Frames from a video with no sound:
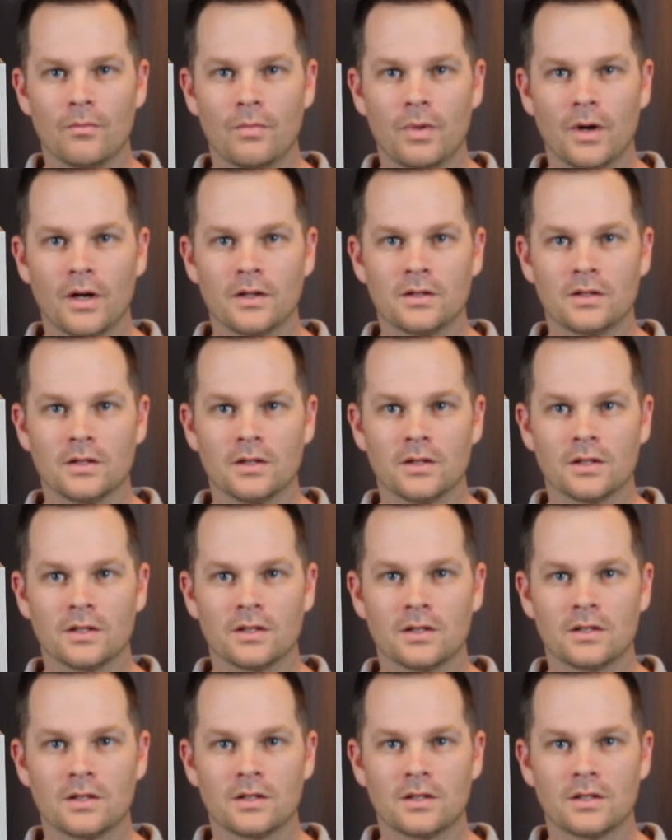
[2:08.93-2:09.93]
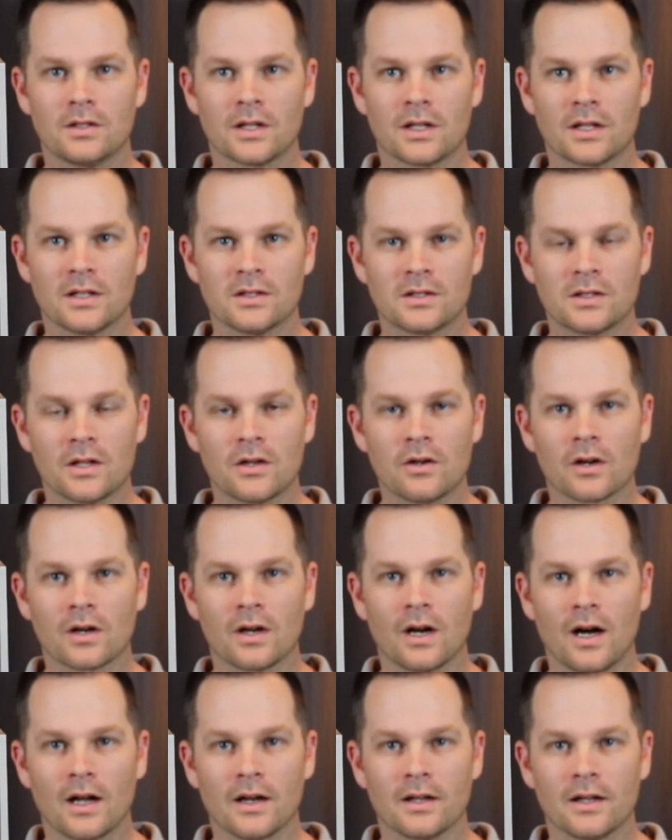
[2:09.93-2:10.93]
but to consider
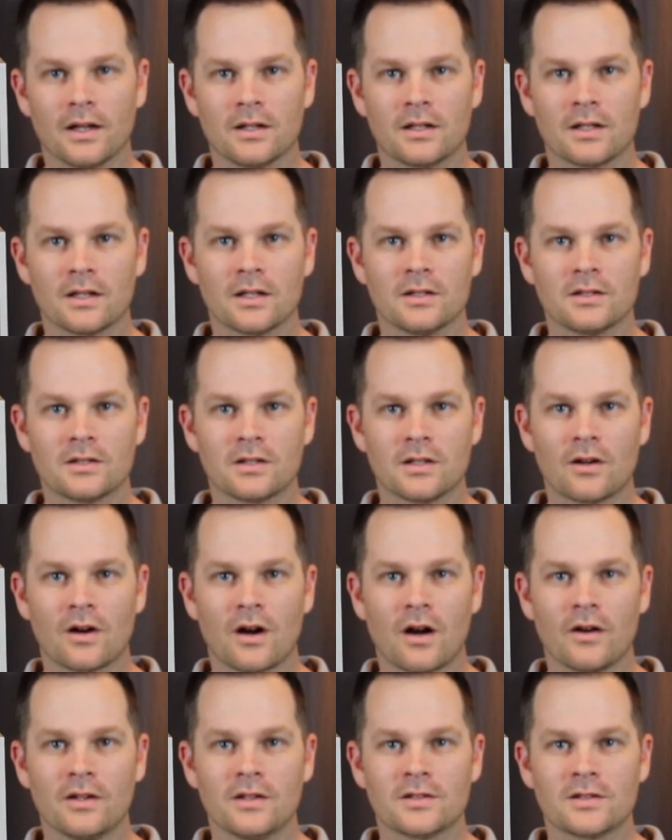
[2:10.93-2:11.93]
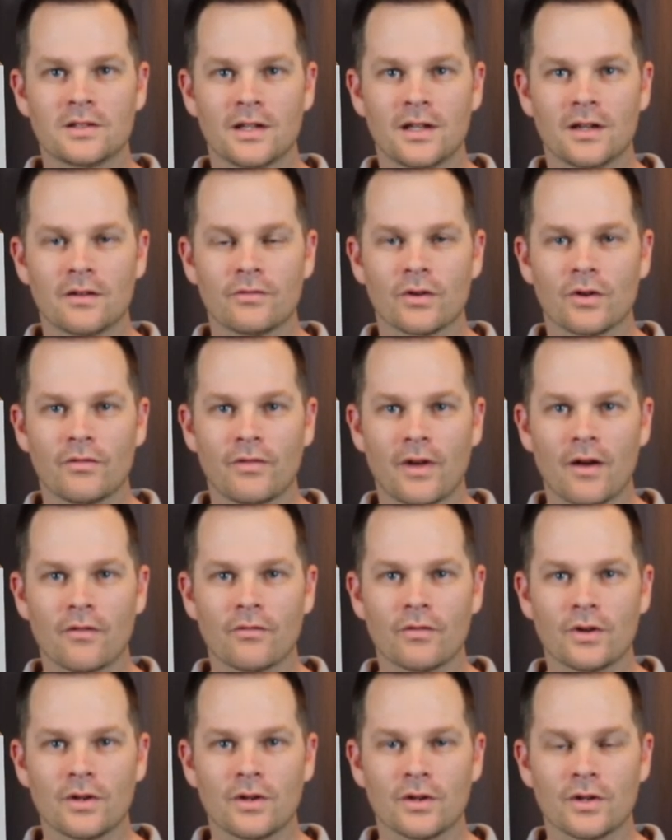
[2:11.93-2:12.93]
God and to consider how he's the giver of
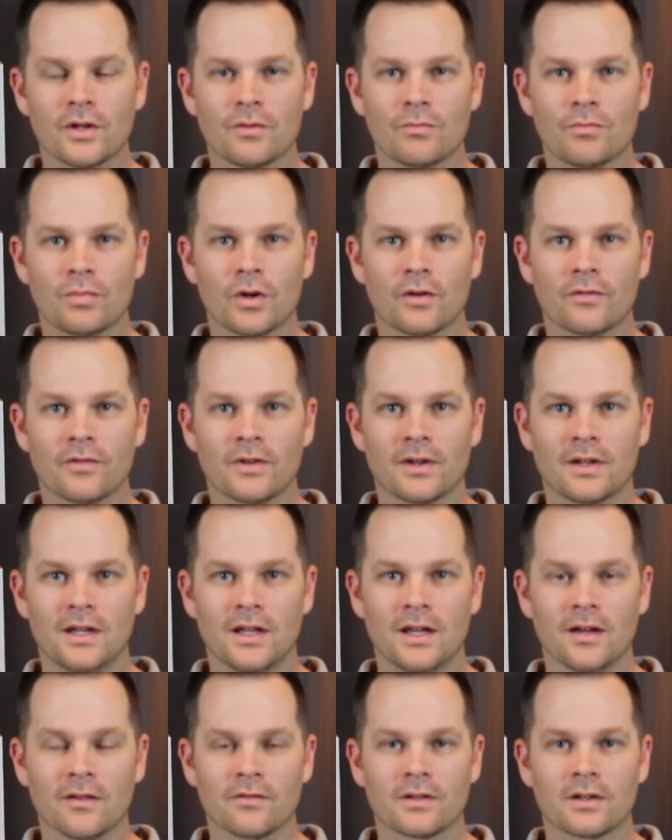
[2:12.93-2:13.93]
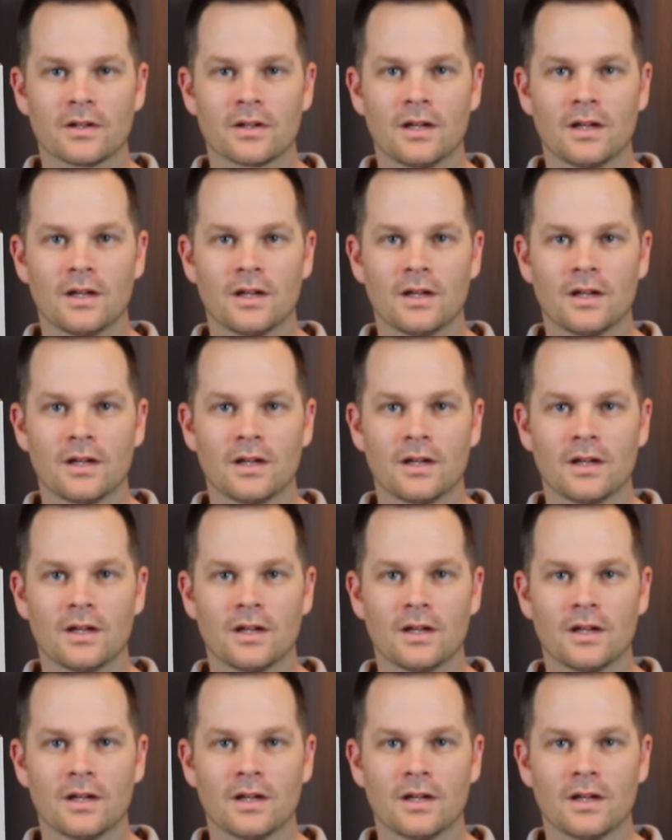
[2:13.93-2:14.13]
every good and perfect gift.